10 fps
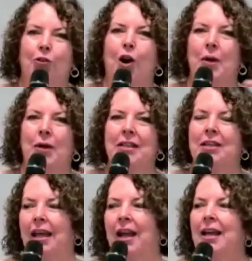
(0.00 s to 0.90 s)
grow
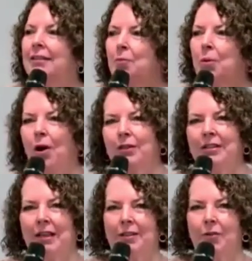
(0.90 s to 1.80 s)
into? It's a
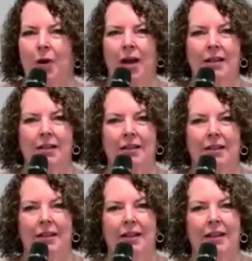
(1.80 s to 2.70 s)
process, right?
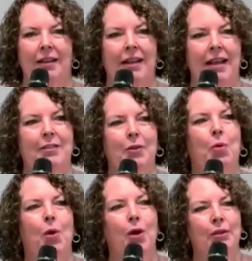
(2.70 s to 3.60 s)
It's a
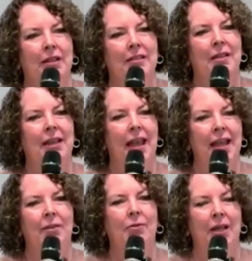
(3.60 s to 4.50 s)
process. Like
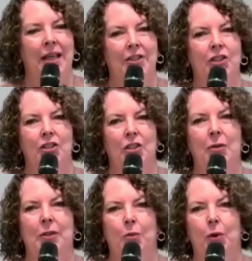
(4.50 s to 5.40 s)
any relationship,
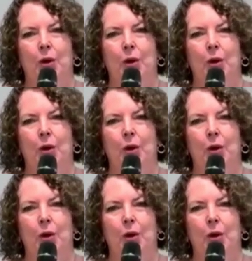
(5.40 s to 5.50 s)
it's a